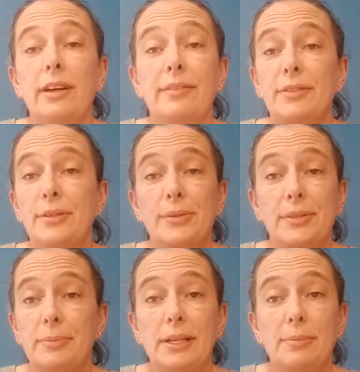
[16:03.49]
to have to do
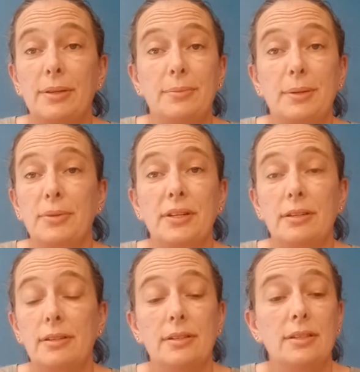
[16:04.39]
something about the memory
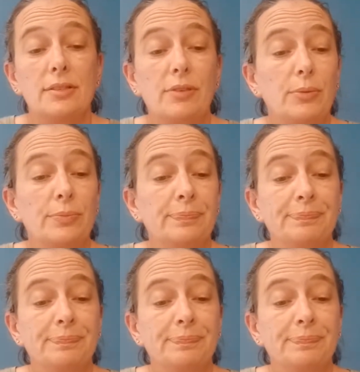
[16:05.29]
card on this phone.